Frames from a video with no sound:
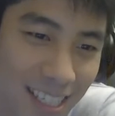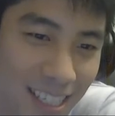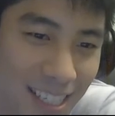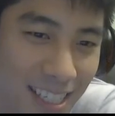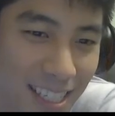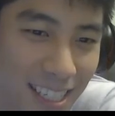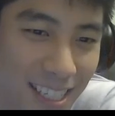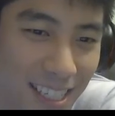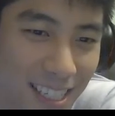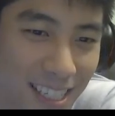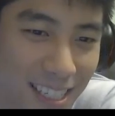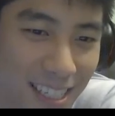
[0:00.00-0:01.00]
Look,
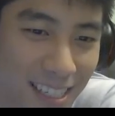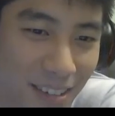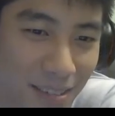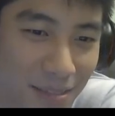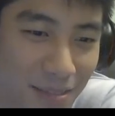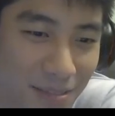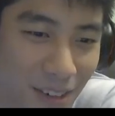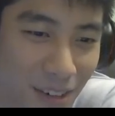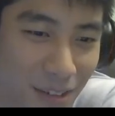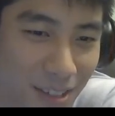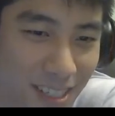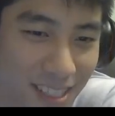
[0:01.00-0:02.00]
camera
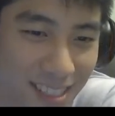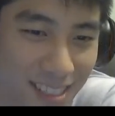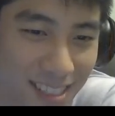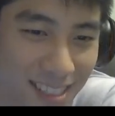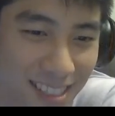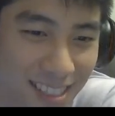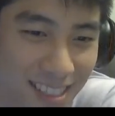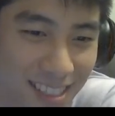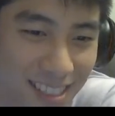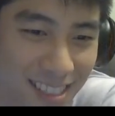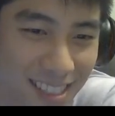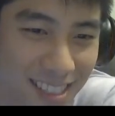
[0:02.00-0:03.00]

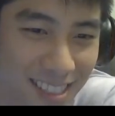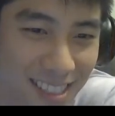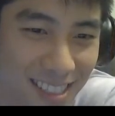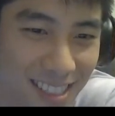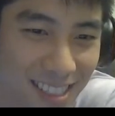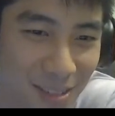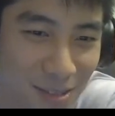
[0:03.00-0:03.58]
focus. There you go.